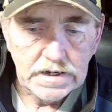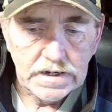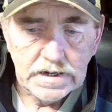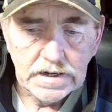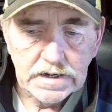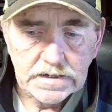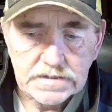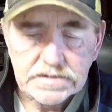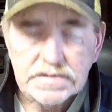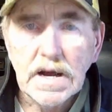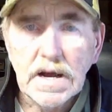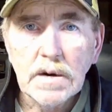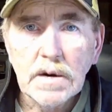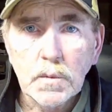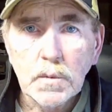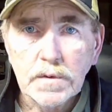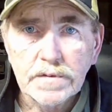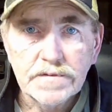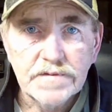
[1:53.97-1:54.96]
it's not
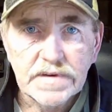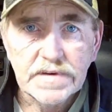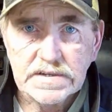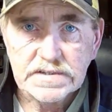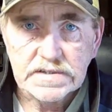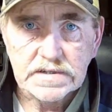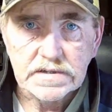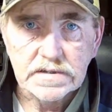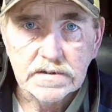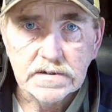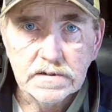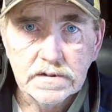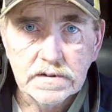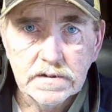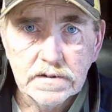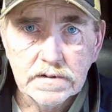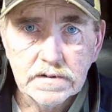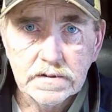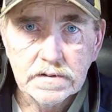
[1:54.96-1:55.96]
worth fixing.
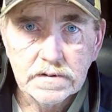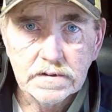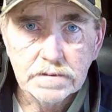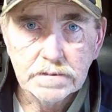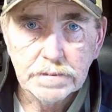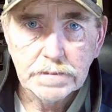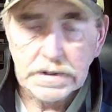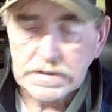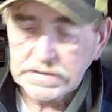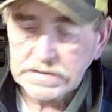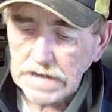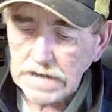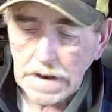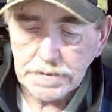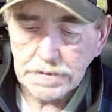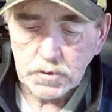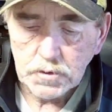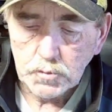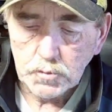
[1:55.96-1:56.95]
By the
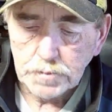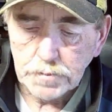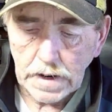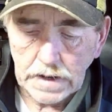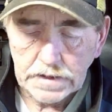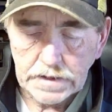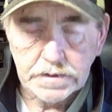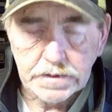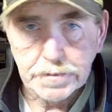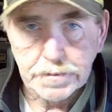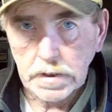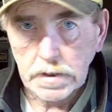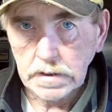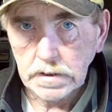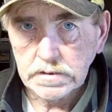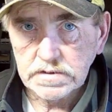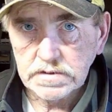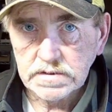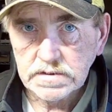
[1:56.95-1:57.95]
time you buy the
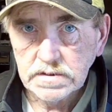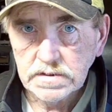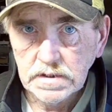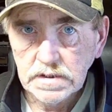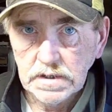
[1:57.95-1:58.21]
parts